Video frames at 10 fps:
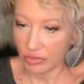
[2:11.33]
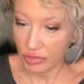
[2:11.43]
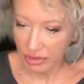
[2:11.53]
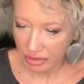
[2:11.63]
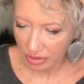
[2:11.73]

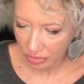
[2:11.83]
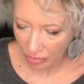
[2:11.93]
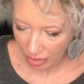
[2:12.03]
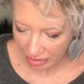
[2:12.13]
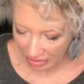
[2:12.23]
Really good
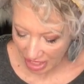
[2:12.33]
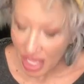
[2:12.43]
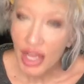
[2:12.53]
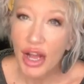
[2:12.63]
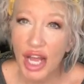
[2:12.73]
quality.
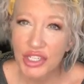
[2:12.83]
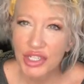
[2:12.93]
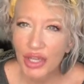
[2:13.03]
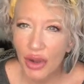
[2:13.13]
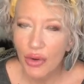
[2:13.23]
Gosh, you
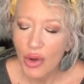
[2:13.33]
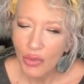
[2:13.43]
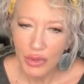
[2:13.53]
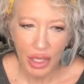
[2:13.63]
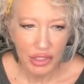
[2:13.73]
know,
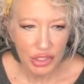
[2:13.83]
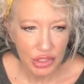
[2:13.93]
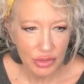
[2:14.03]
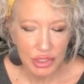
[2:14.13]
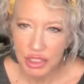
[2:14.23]
when all you
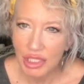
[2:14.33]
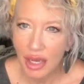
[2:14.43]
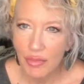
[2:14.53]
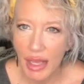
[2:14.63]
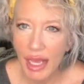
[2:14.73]
do is
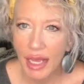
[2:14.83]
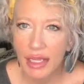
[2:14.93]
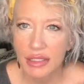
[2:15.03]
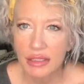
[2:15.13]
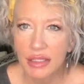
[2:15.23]
shop
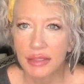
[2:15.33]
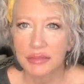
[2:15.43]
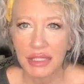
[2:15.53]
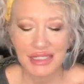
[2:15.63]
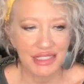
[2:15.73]
at um,
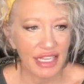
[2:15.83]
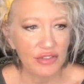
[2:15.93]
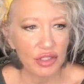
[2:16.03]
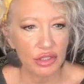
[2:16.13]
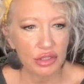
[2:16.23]
like
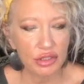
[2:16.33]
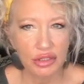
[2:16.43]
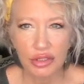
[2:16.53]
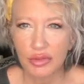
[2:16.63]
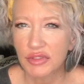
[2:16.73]
Savers,
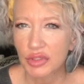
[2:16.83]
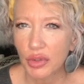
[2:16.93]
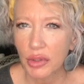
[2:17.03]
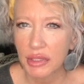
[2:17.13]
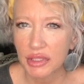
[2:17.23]
thrift
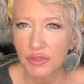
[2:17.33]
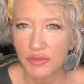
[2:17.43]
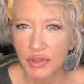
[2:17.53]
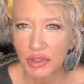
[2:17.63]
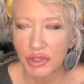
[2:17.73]
stores
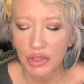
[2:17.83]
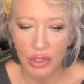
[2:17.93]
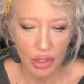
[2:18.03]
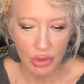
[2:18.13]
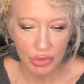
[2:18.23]
for
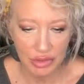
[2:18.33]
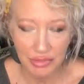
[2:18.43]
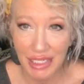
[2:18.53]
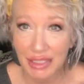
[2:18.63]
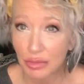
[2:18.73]
clothes and
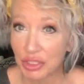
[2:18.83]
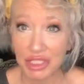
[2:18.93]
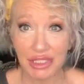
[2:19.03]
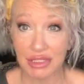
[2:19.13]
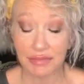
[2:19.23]
pants, which
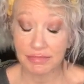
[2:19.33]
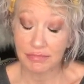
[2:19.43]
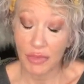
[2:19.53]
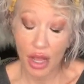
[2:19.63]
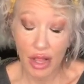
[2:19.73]
is
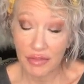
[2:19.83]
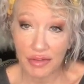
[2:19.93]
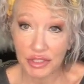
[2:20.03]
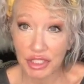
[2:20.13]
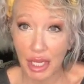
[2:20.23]
all I've
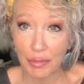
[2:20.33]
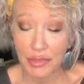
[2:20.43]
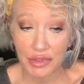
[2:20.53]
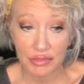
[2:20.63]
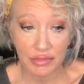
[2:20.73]
ever shopped